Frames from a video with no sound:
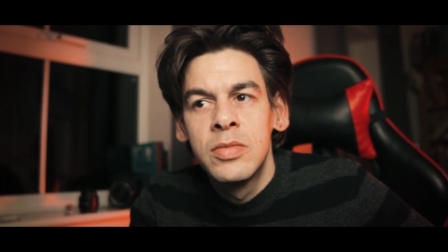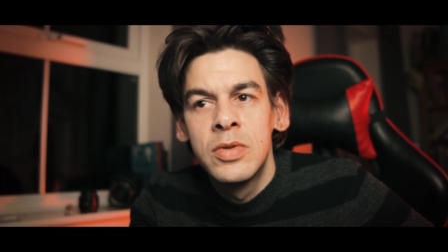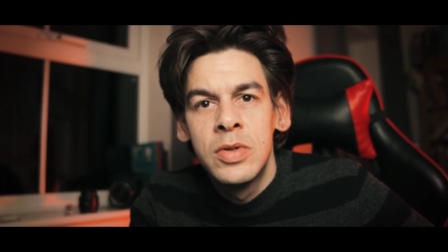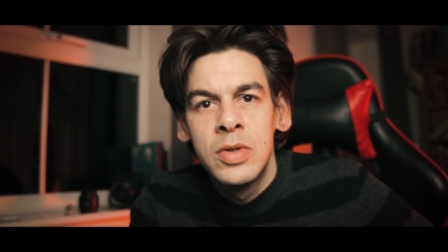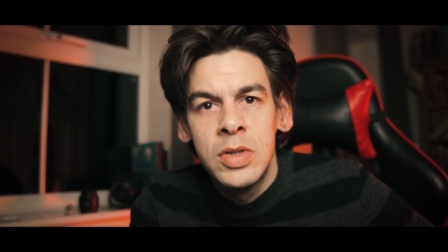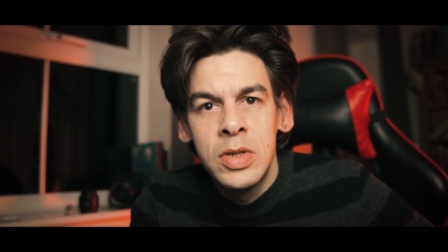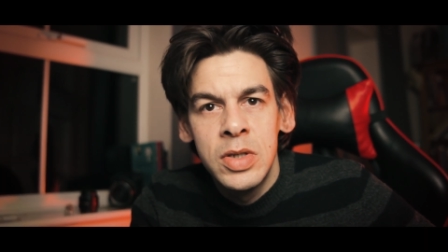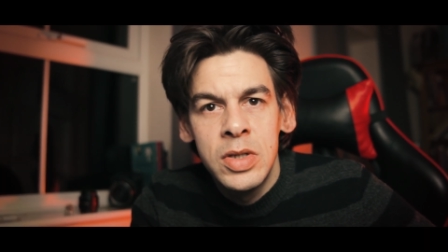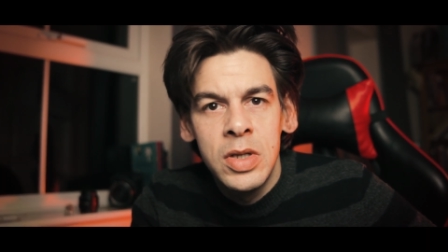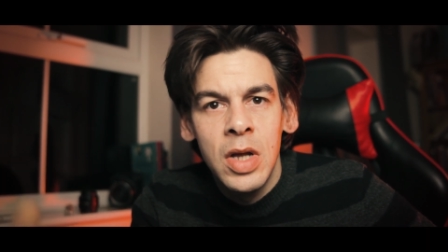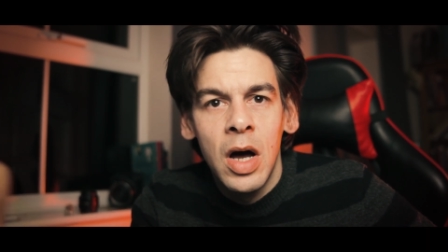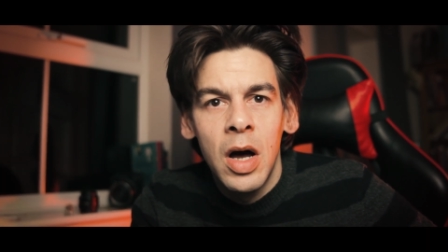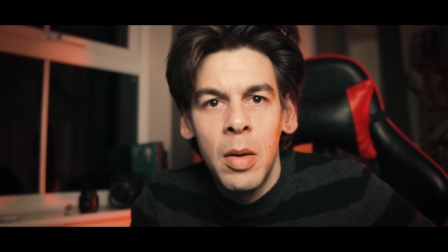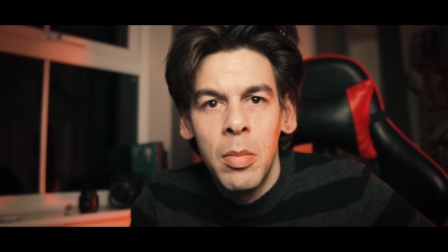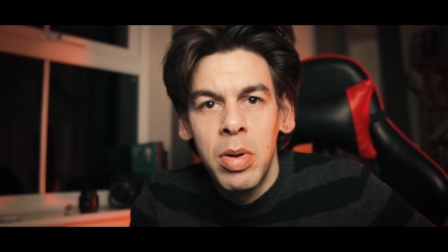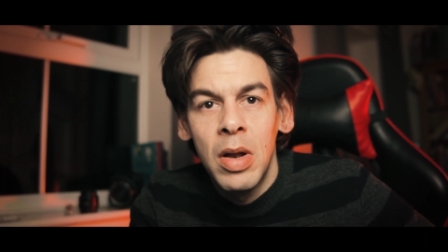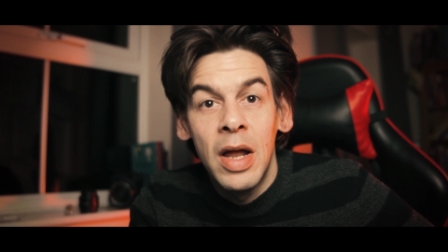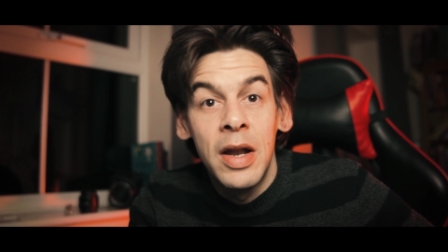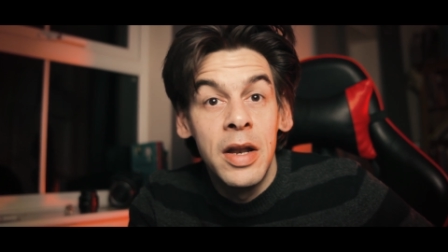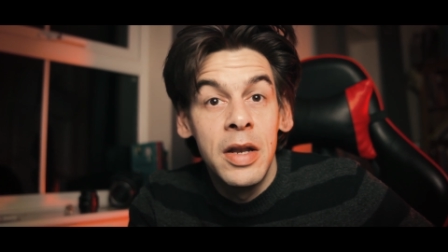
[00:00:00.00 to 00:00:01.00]

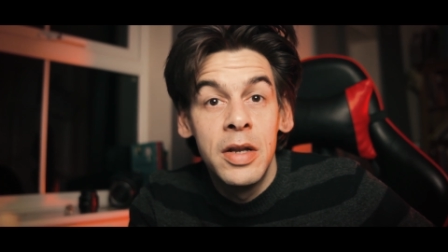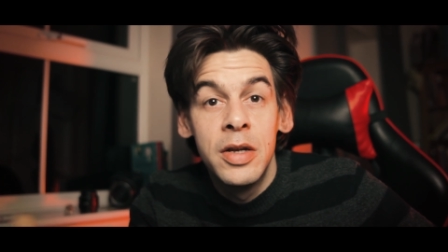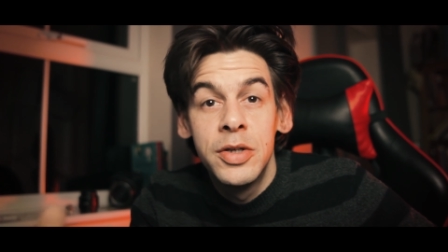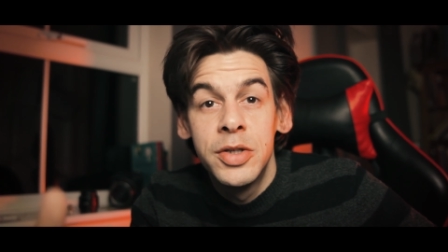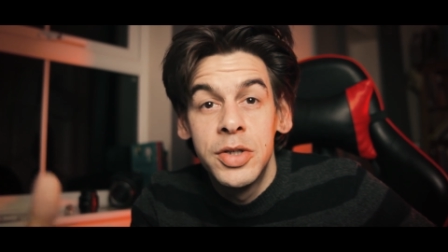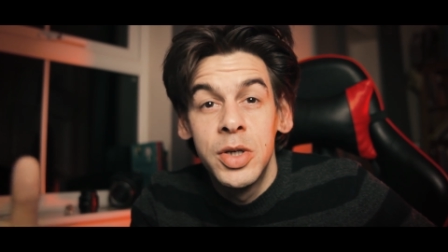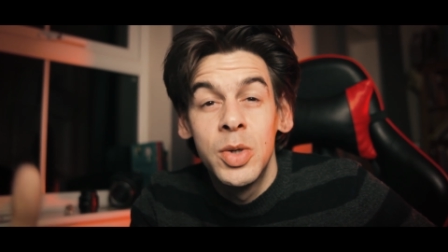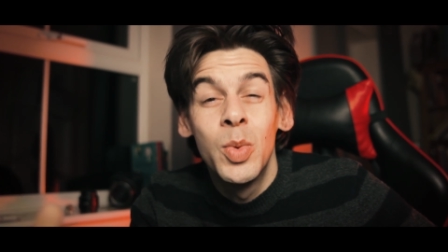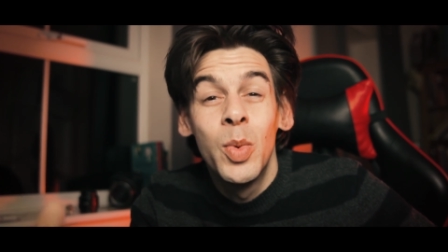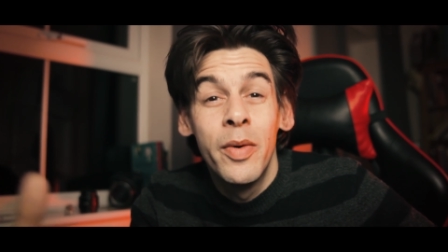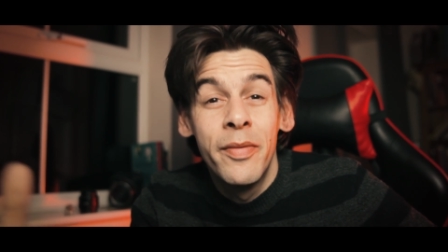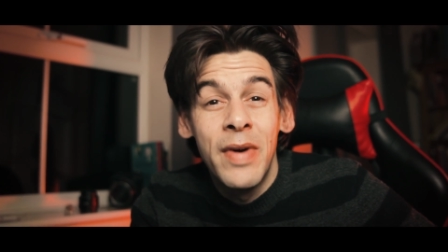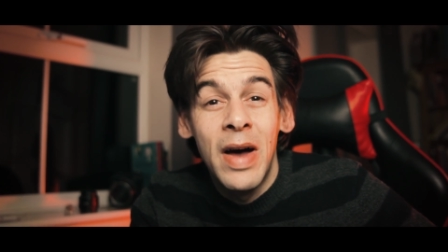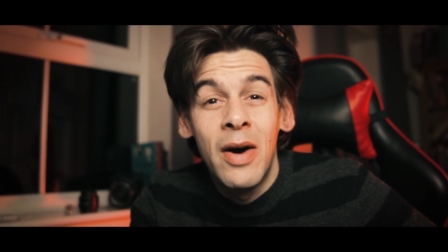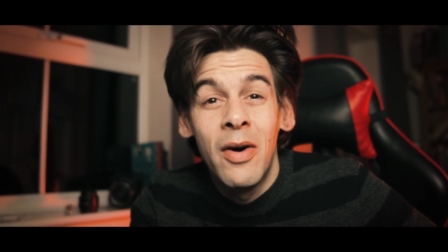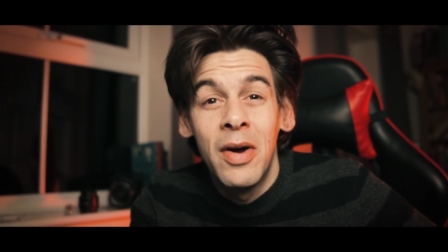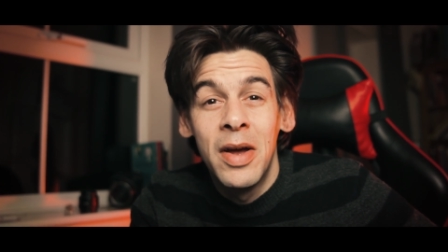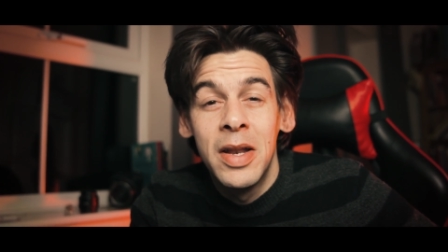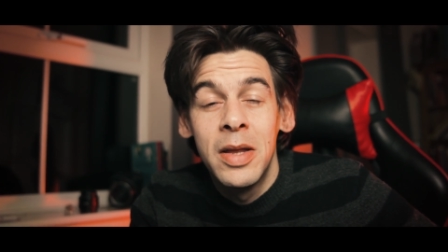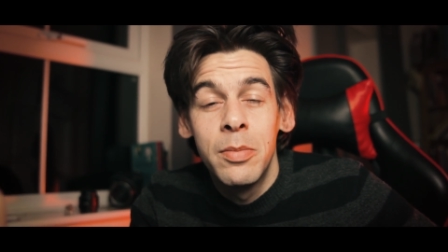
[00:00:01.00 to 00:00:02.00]
start planning a shoot
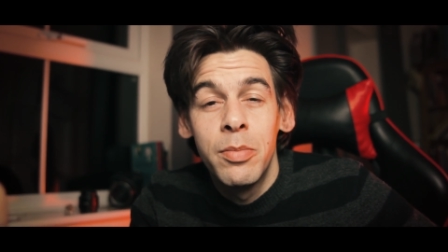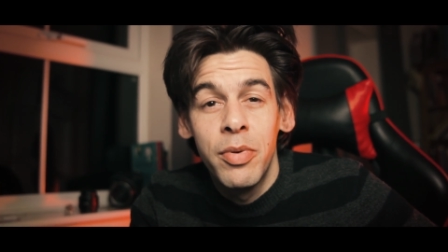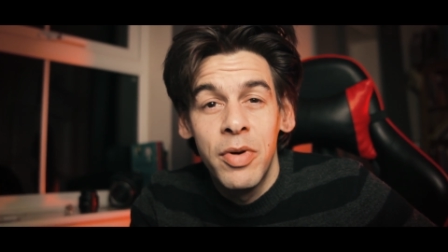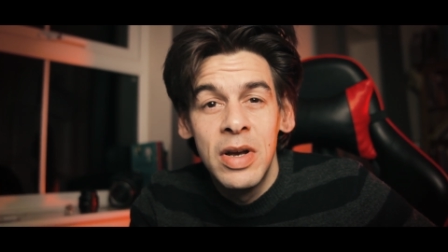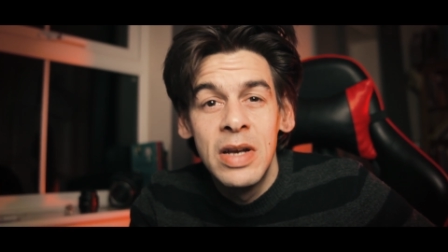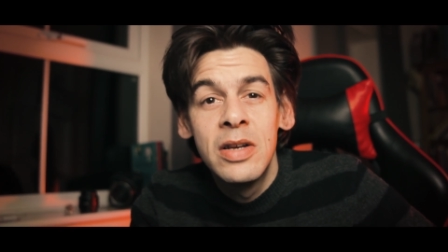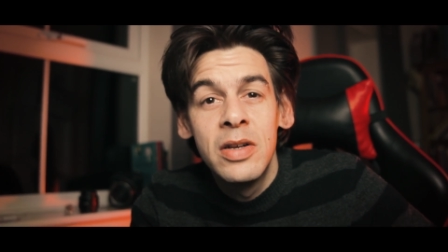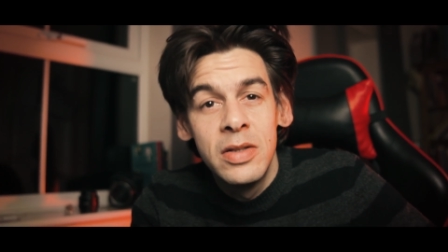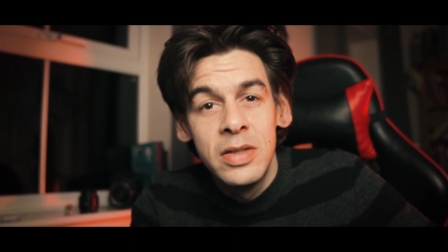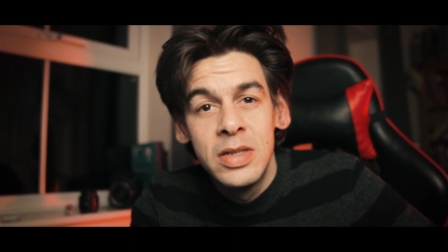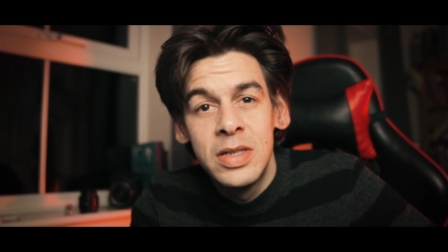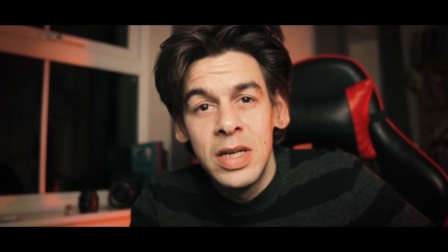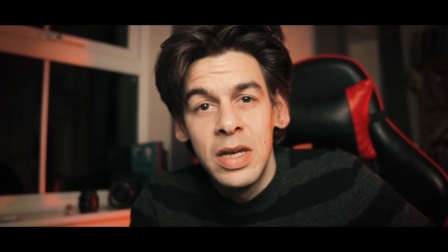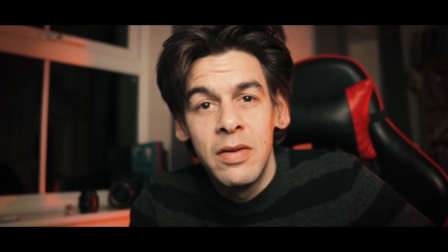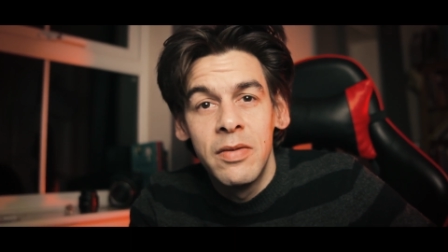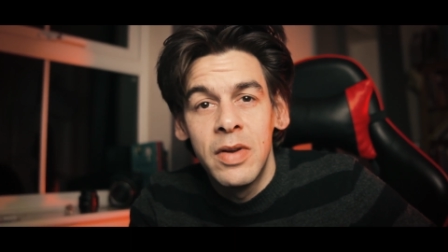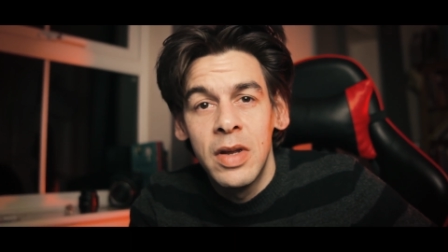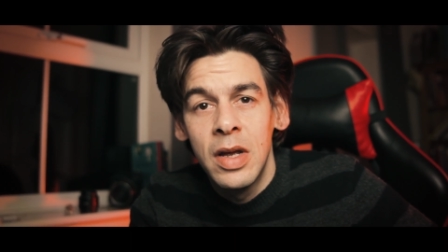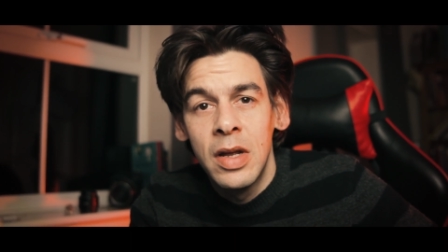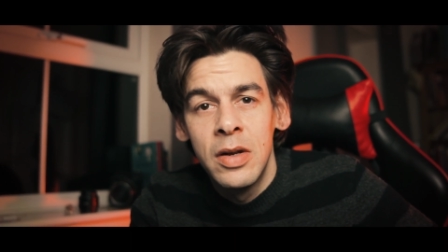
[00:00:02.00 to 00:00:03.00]
without any
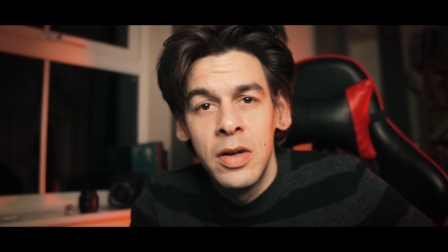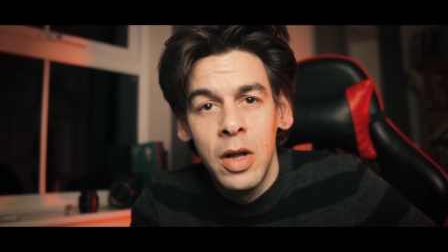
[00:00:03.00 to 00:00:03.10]
preconceived